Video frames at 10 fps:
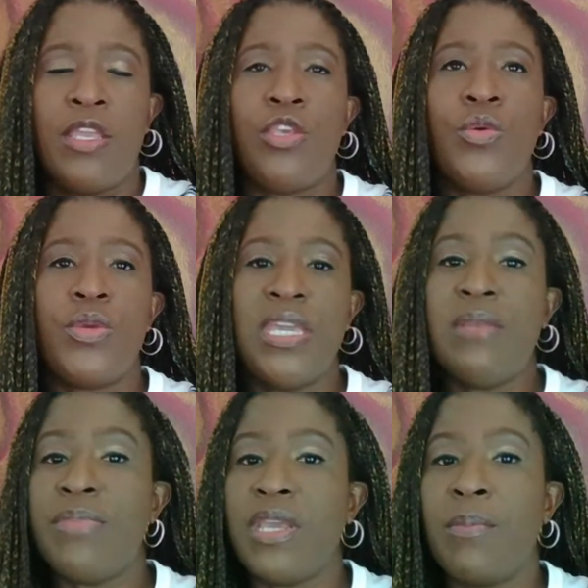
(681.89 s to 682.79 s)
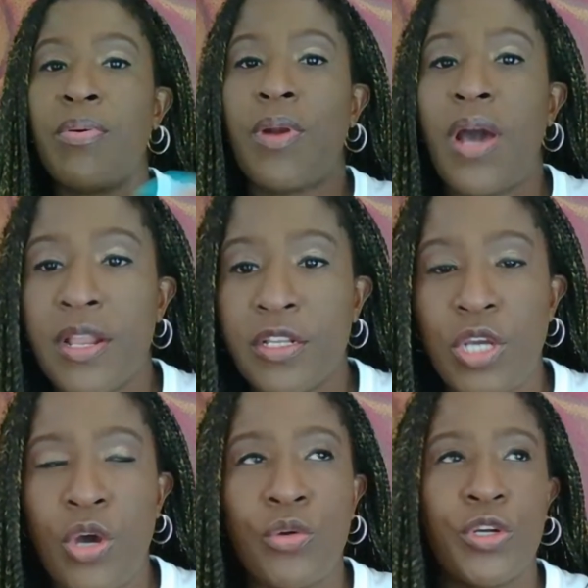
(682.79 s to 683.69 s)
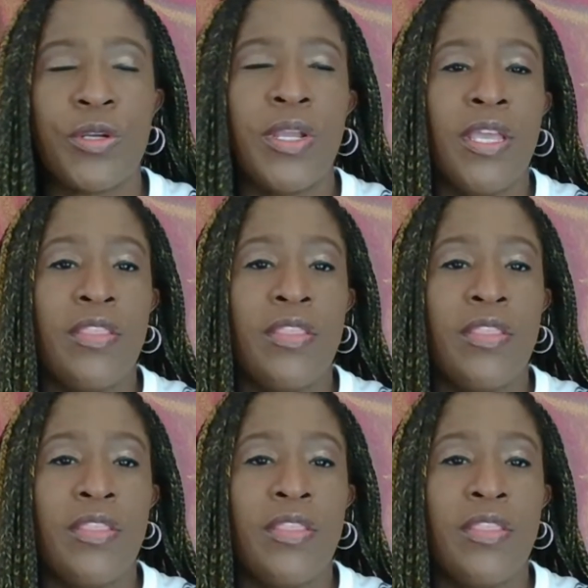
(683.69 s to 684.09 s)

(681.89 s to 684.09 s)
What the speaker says: you can be a product owner.